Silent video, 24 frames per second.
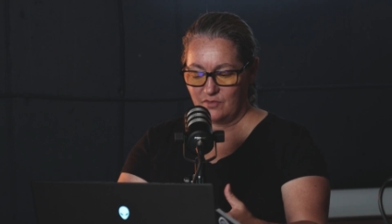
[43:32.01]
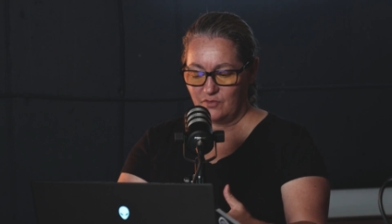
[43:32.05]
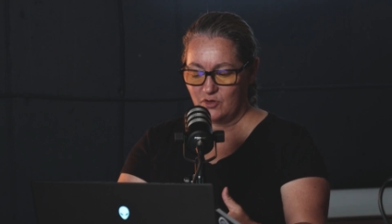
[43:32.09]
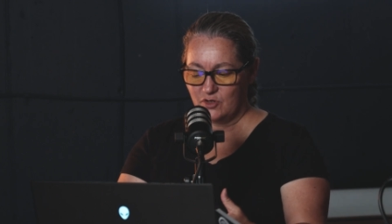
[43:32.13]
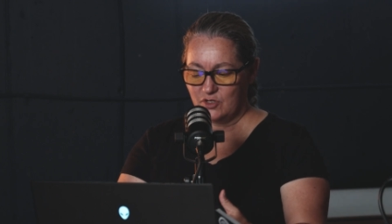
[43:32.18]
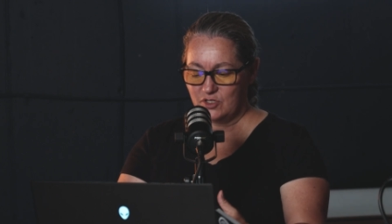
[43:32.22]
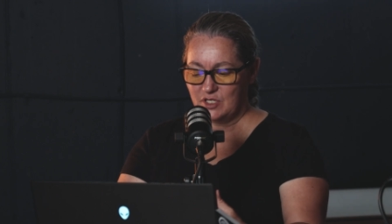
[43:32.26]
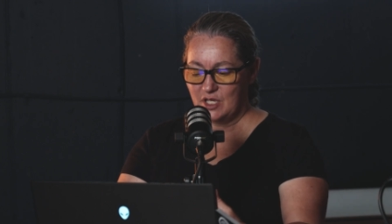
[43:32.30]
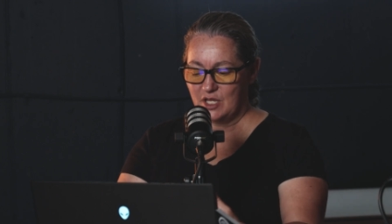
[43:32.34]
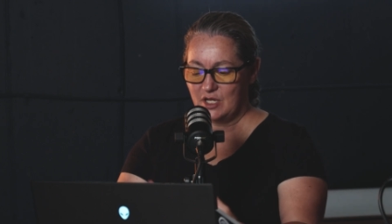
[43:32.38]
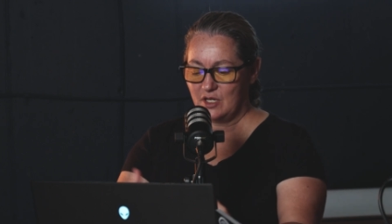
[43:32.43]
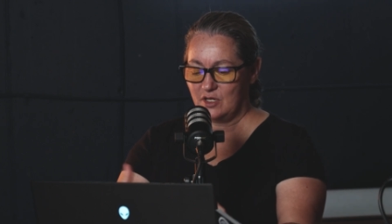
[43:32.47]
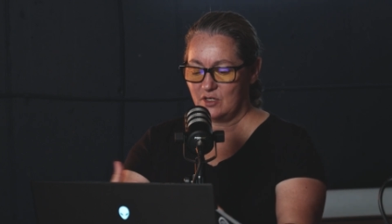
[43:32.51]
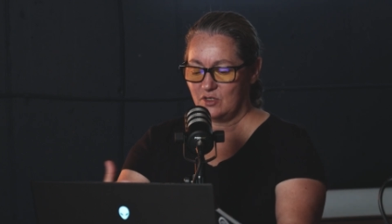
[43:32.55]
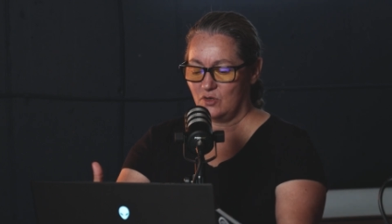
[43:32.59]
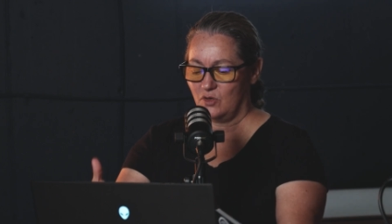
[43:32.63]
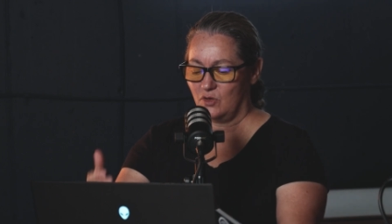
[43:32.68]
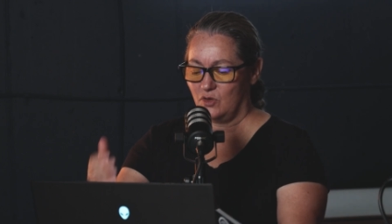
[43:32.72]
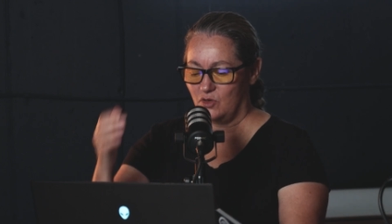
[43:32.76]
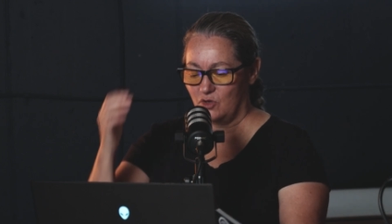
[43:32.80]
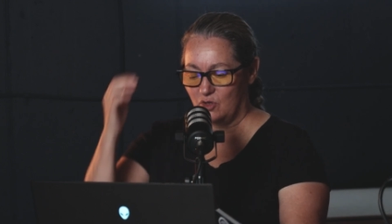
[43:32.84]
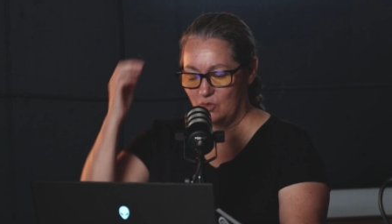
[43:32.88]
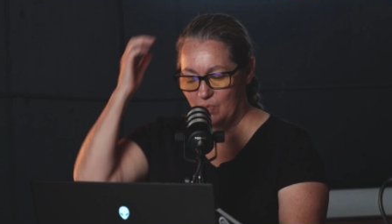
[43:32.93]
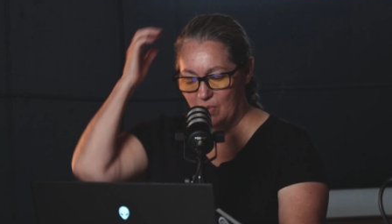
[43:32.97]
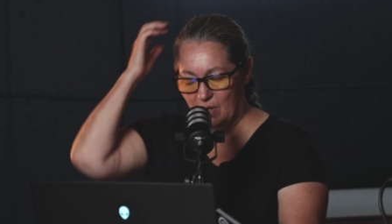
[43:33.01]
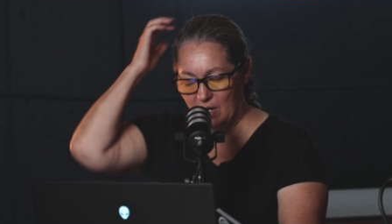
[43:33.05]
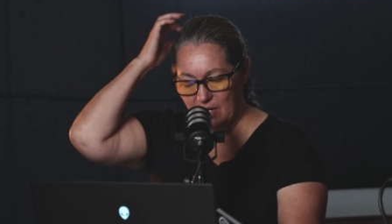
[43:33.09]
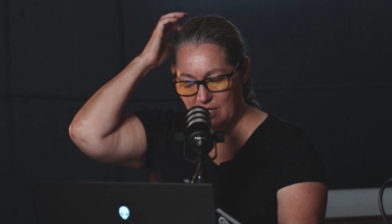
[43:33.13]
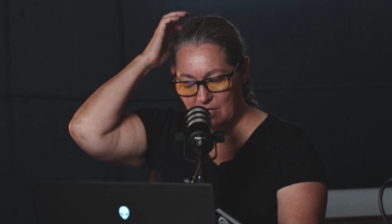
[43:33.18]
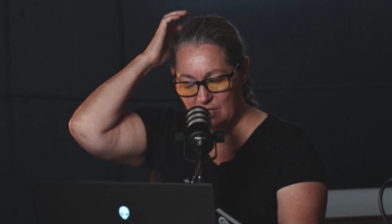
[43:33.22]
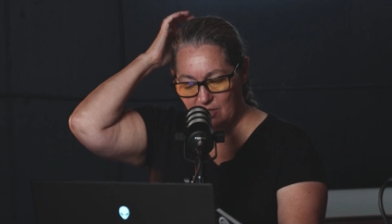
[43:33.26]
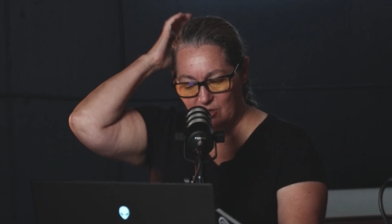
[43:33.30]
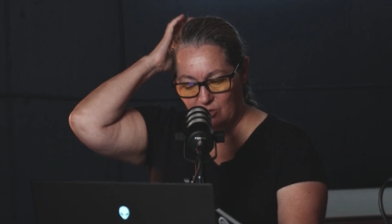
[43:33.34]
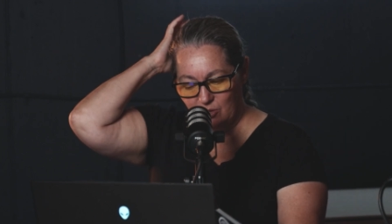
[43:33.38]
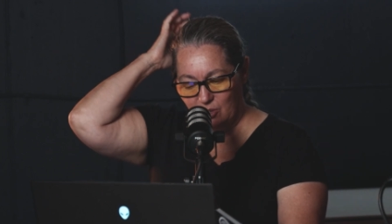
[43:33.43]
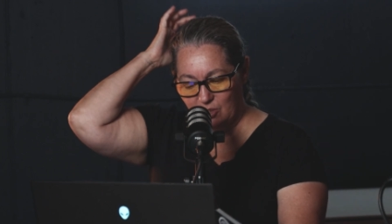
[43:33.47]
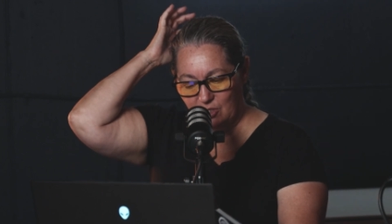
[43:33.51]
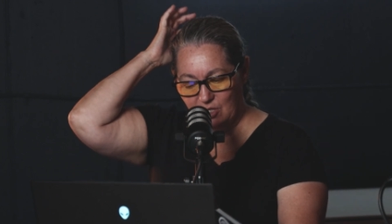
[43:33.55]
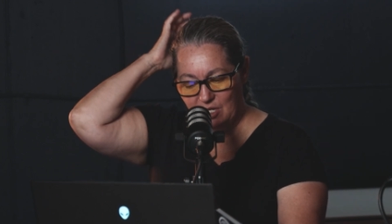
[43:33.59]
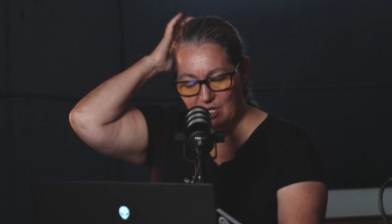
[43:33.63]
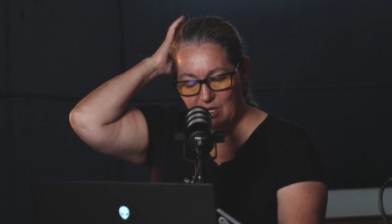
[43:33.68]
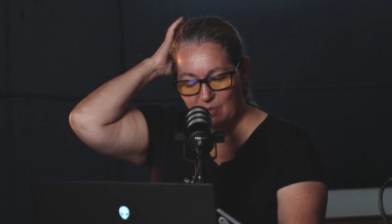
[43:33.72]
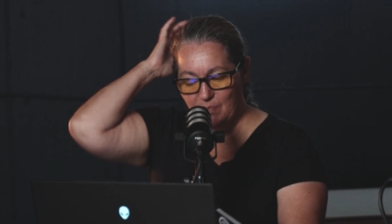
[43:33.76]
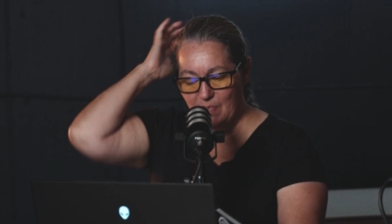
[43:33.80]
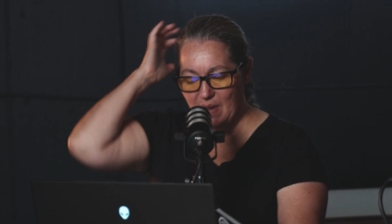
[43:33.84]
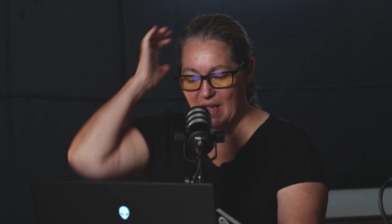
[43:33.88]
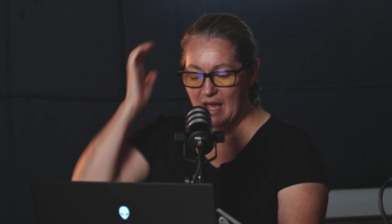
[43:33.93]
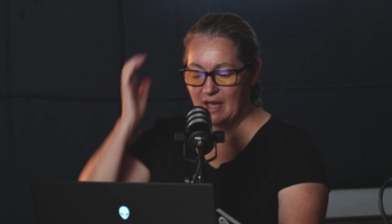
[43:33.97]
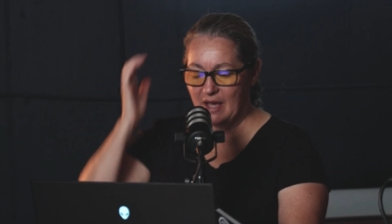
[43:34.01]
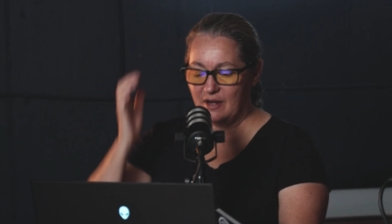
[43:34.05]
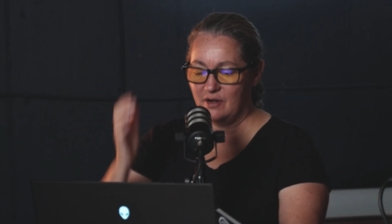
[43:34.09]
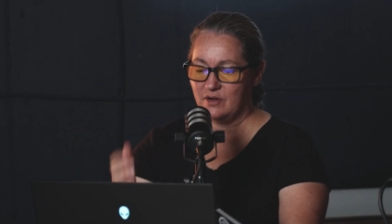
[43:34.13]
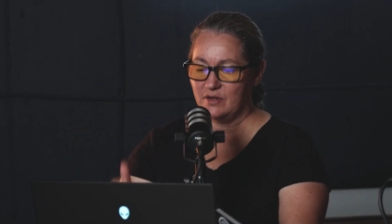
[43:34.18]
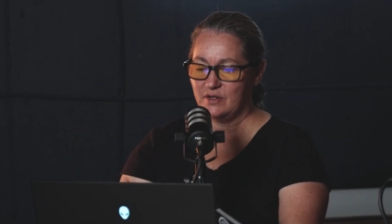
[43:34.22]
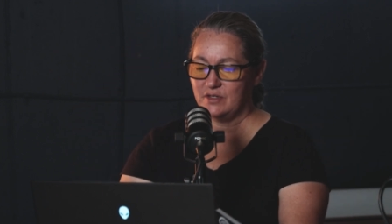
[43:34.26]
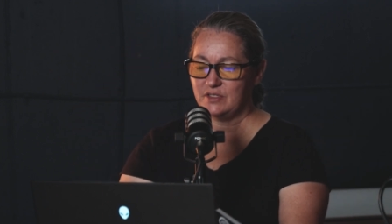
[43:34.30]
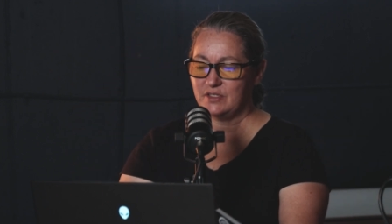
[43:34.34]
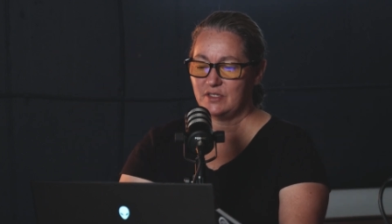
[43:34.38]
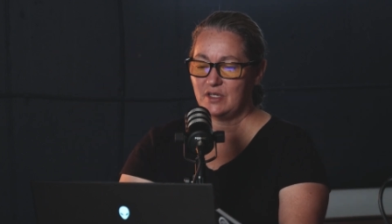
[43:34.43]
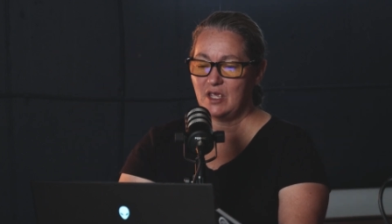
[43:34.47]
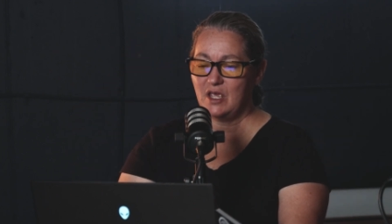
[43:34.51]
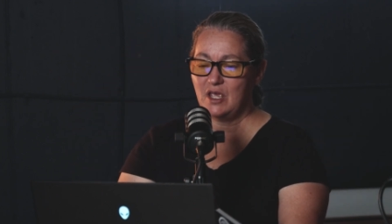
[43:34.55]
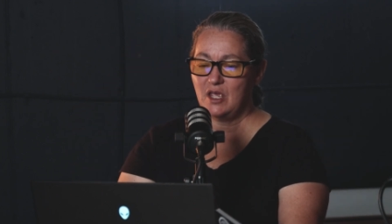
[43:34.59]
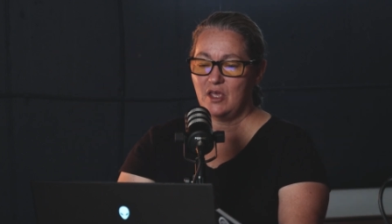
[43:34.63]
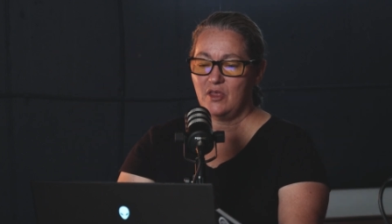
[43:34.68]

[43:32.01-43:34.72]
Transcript: If you're sending it to a third party, they're looking at patterns